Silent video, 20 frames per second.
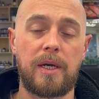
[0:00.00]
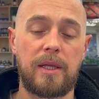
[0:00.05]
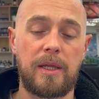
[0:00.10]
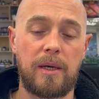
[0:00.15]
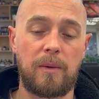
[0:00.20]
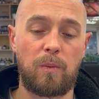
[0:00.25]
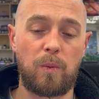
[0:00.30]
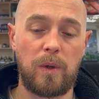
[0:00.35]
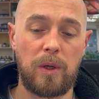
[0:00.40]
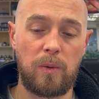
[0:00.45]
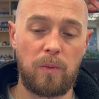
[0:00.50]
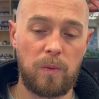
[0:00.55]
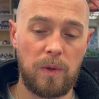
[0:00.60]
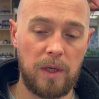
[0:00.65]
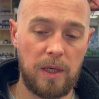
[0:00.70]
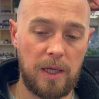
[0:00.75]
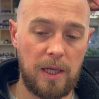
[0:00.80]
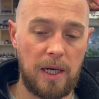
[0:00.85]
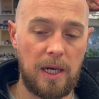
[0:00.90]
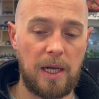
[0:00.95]
and then we
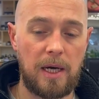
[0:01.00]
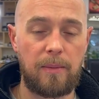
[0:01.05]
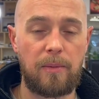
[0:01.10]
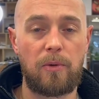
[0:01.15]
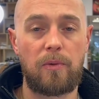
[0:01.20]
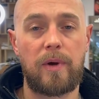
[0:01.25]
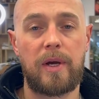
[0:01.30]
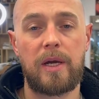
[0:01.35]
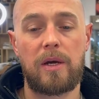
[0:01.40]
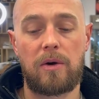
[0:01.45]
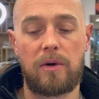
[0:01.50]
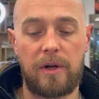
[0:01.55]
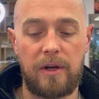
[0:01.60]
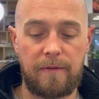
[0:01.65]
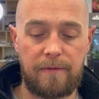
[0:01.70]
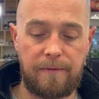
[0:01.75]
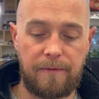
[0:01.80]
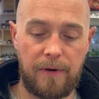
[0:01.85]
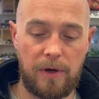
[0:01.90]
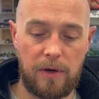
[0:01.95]
will elaborate on it
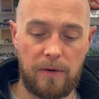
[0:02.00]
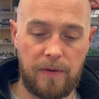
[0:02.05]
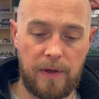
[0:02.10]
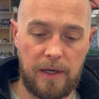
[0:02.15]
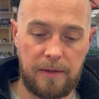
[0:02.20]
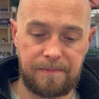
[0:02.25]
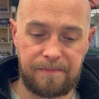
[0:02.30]
further.